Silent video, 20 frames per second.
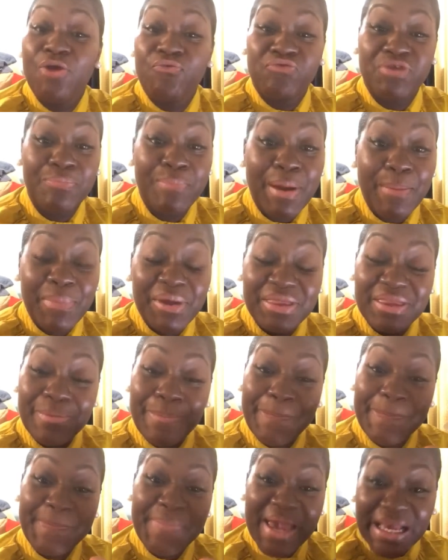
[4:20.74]
Remember, the
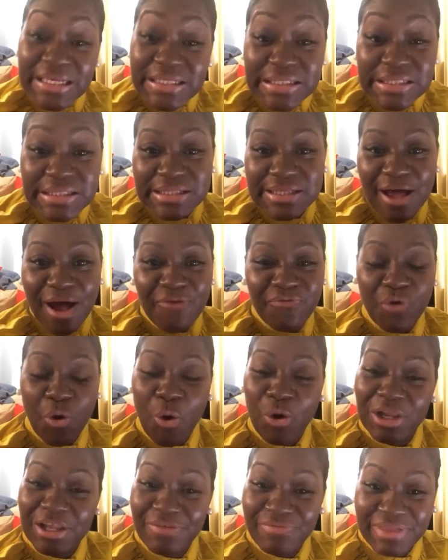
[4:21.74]
base of
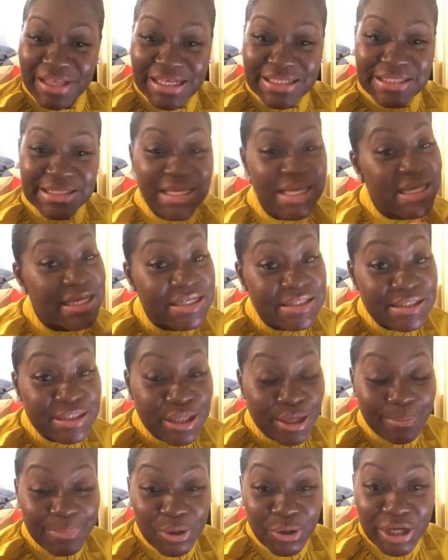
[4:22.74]
all of this is
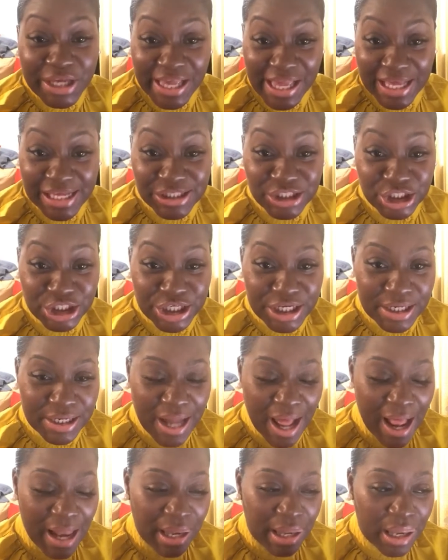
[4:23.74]

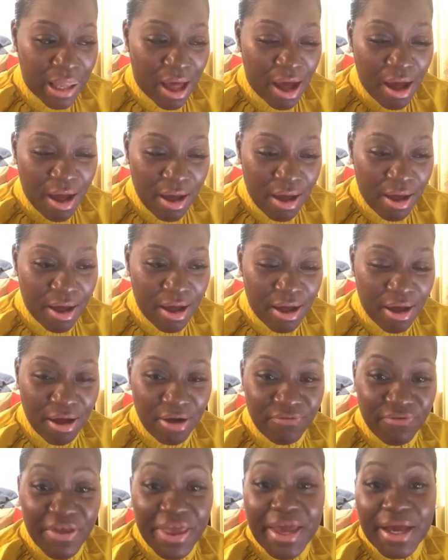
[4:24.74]
communication. I
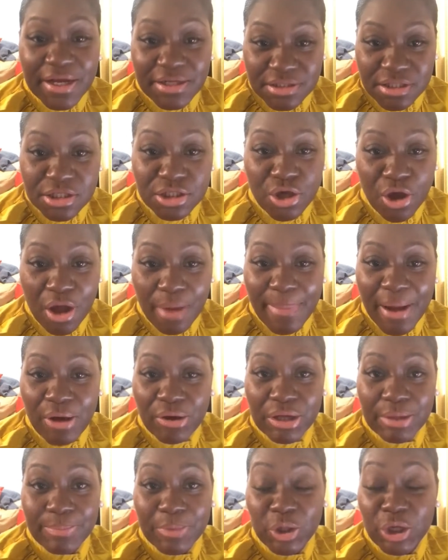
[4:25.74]
love to talk
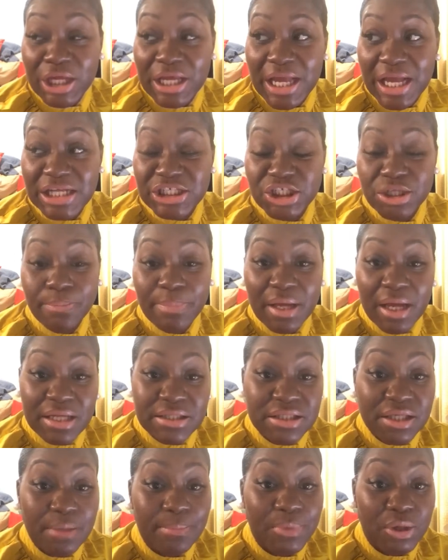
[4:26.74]
about communication,
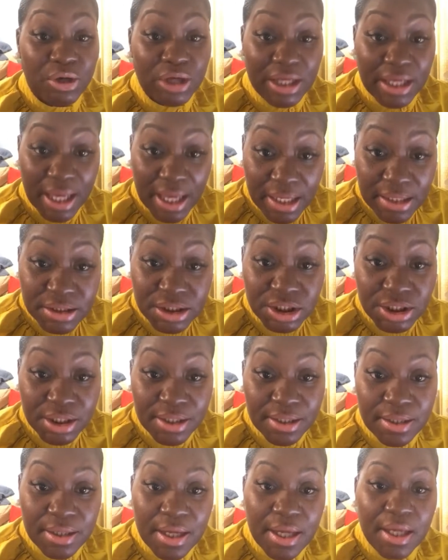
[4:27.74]
because
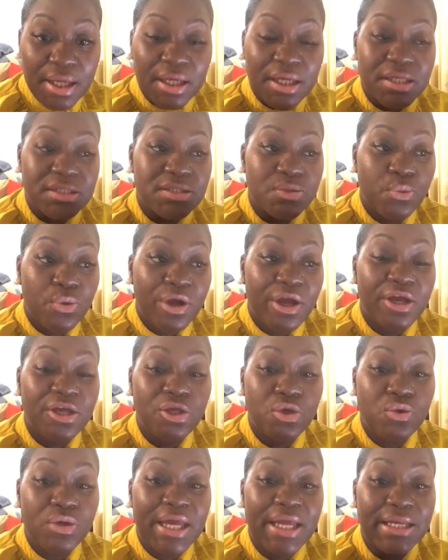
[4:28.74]
communication is where
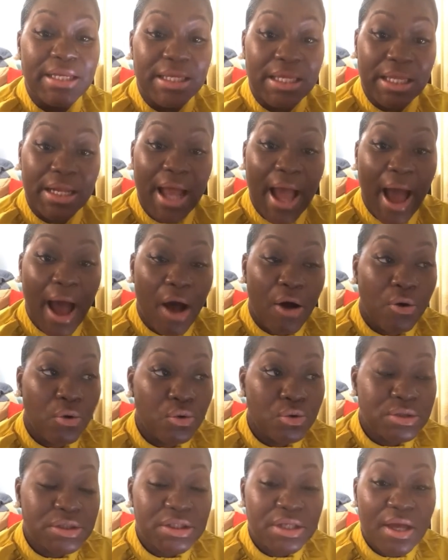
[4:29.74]
you can get
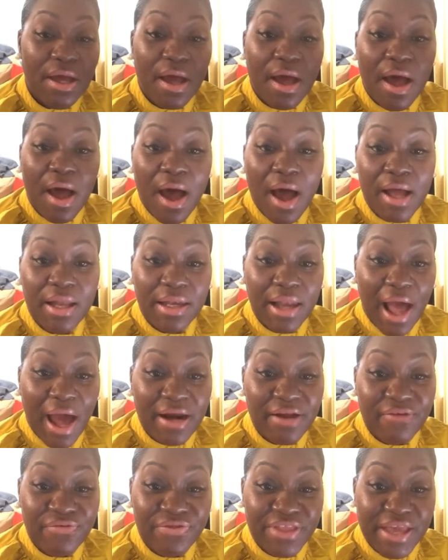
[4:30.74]
out a
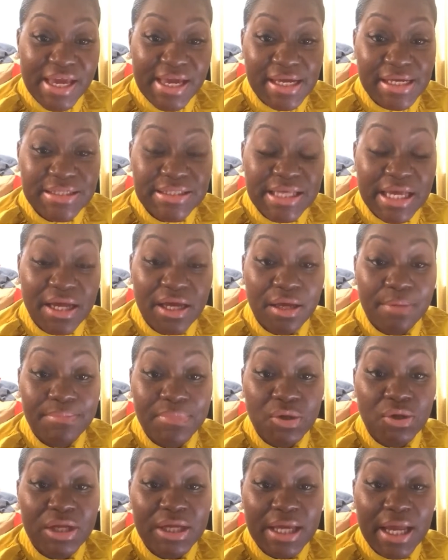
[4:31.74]
lot of things, and
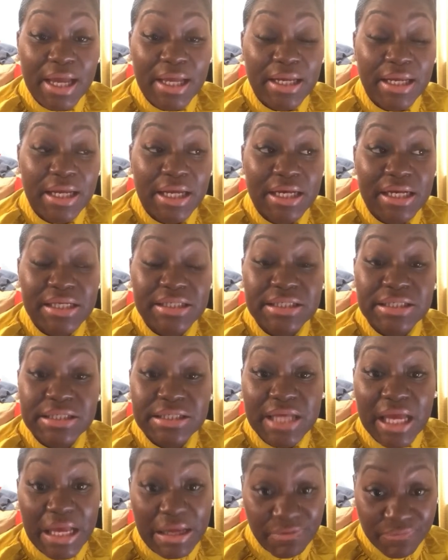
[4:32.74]
communicating in a
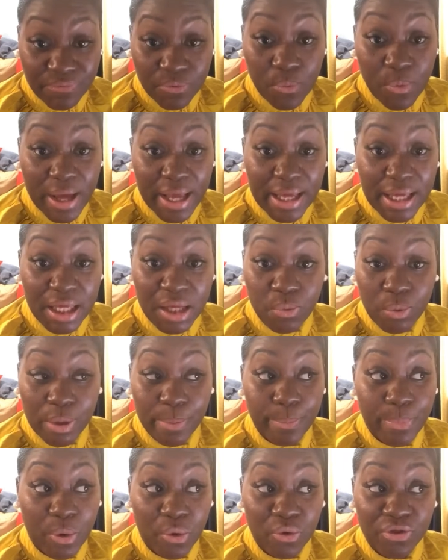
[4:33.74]
safe way
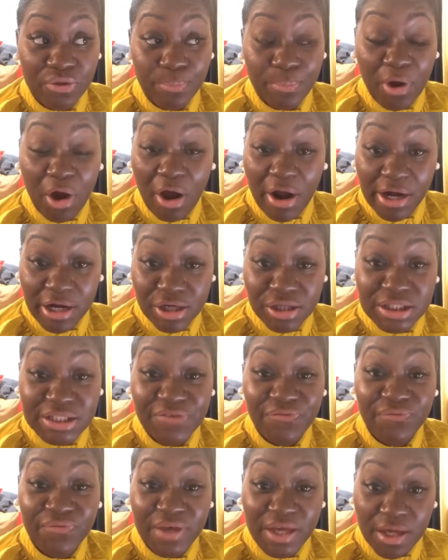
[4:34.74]
where both
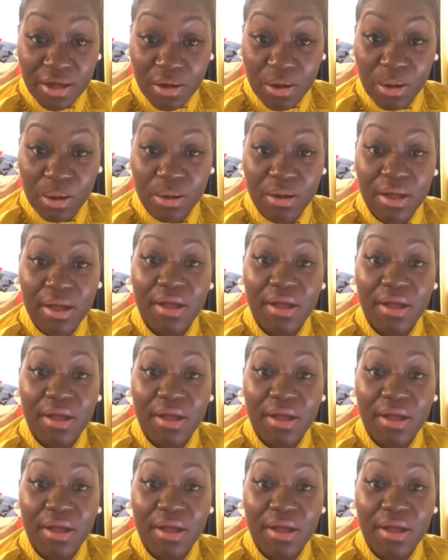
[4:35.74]
partners feel,